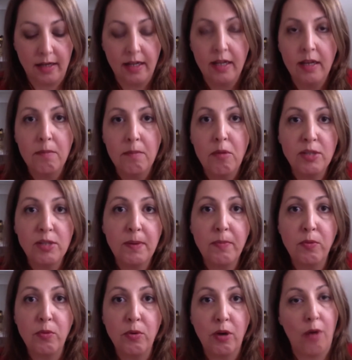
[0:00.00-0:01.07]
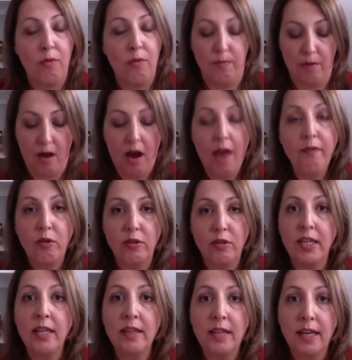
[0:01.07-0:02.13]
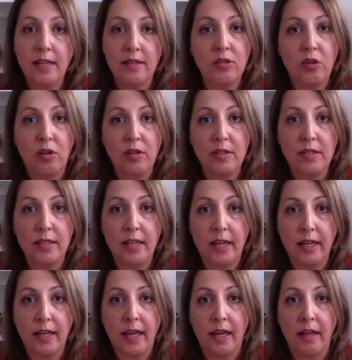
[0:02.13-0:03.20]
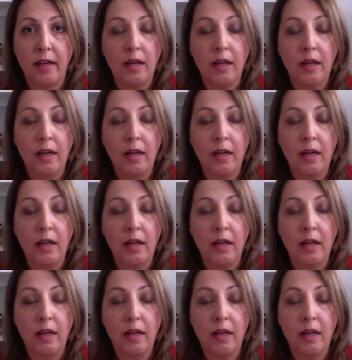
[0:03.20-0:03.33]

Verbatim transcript: Most people will go, I've got $10,000 in that account.